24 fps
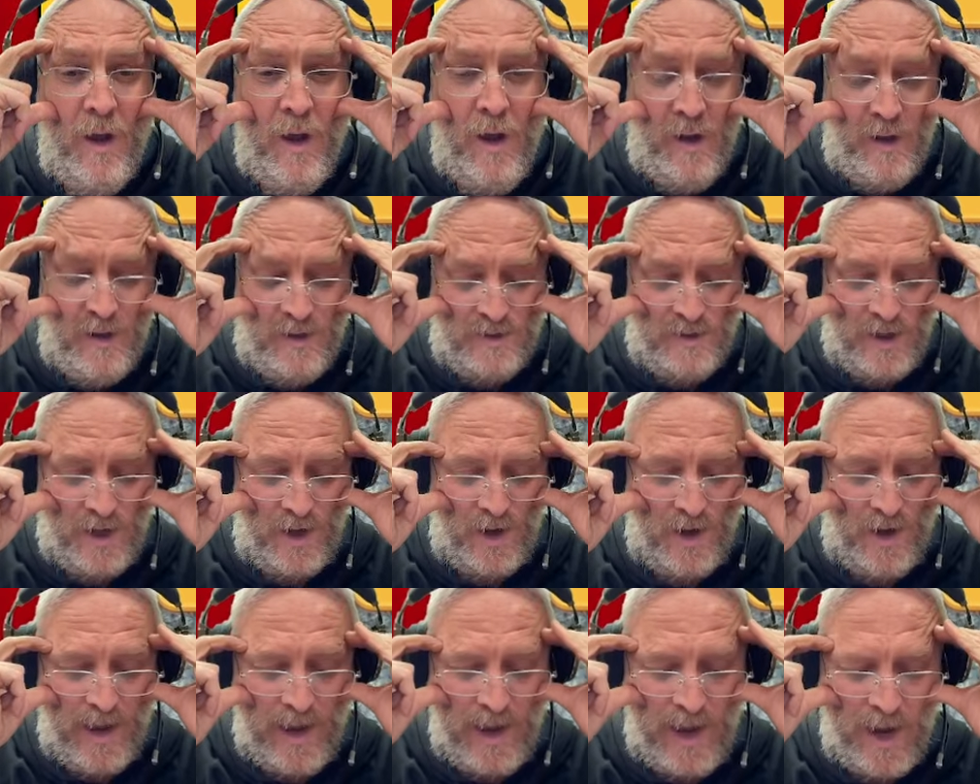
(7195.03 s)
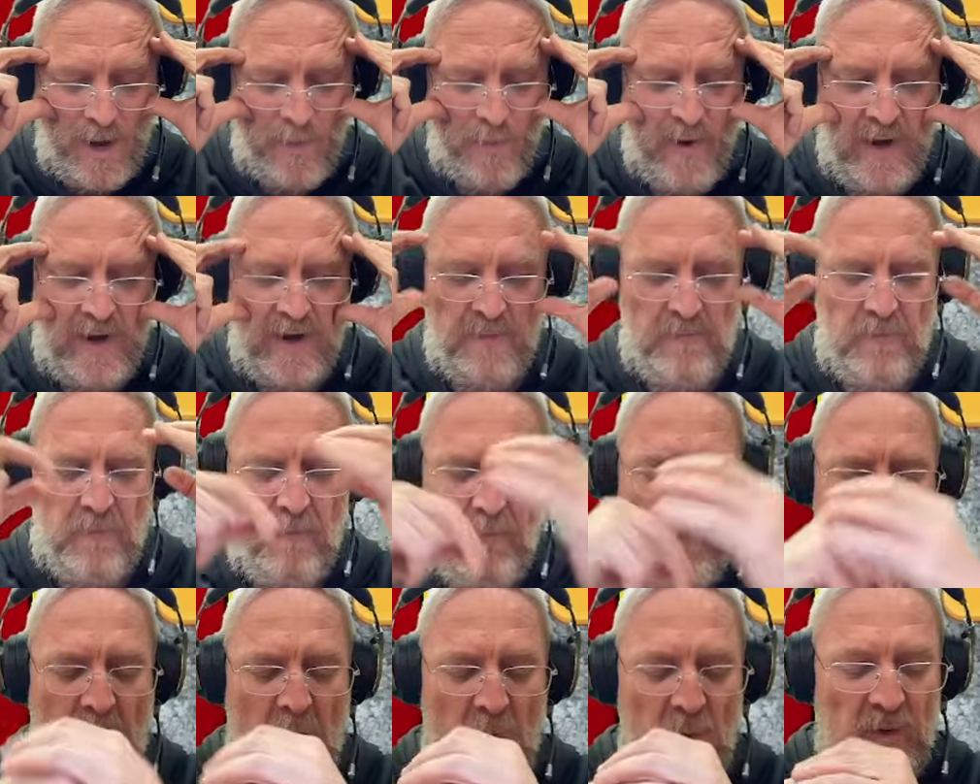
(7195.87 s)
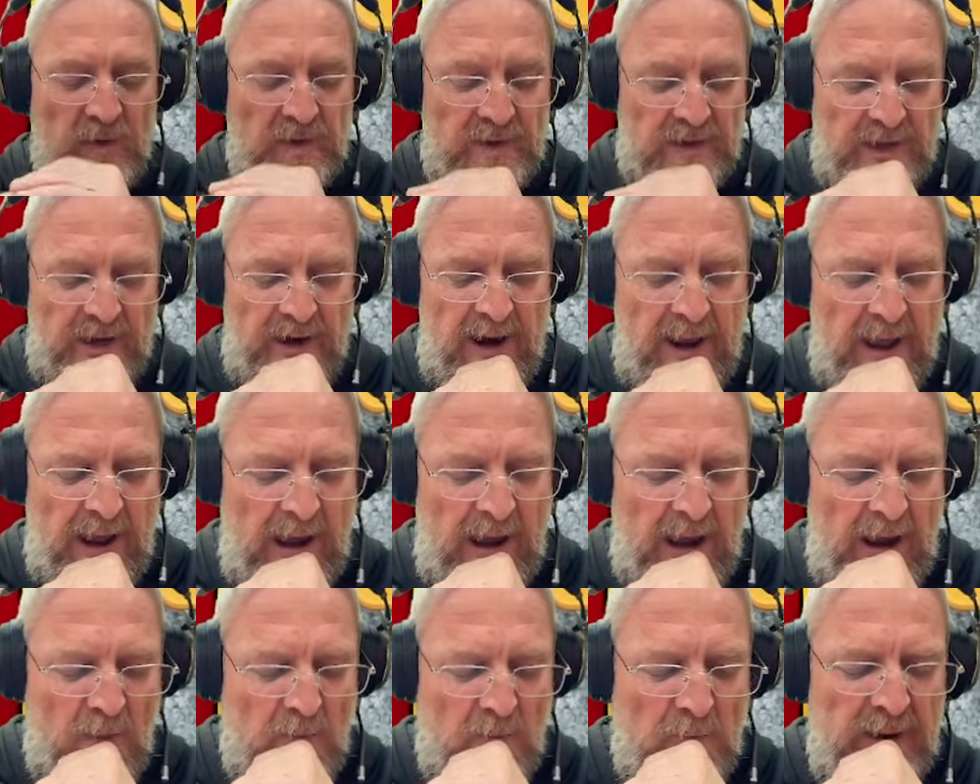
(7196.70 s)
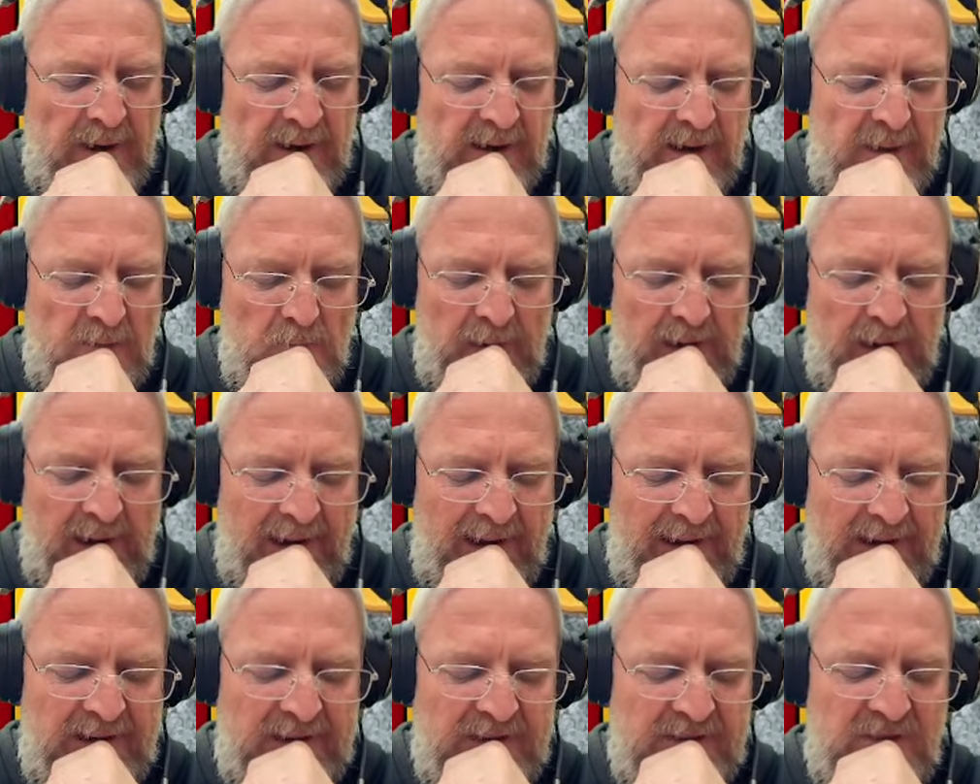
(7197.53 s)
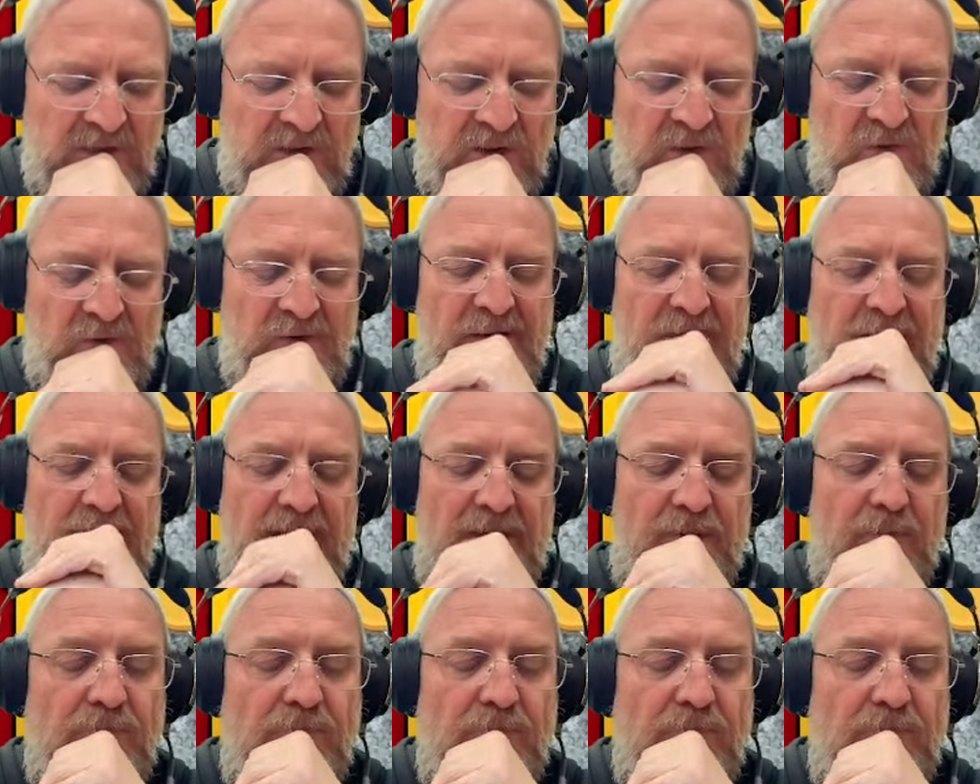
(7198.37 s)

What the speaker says: So how many bolts and how many planks do you need?